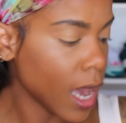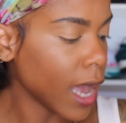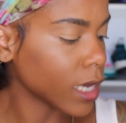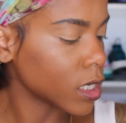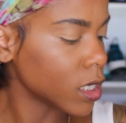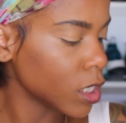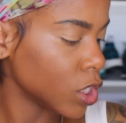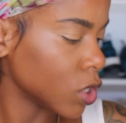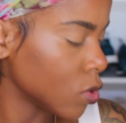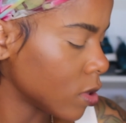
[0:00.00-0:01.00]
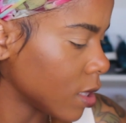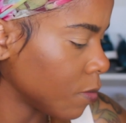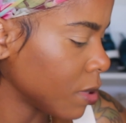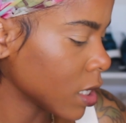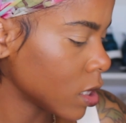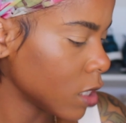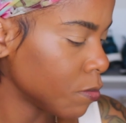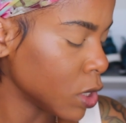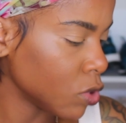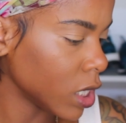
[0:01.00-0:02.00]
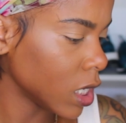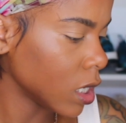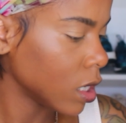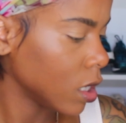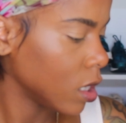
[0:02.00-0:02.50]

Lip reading: I could use the Tipsy Beauty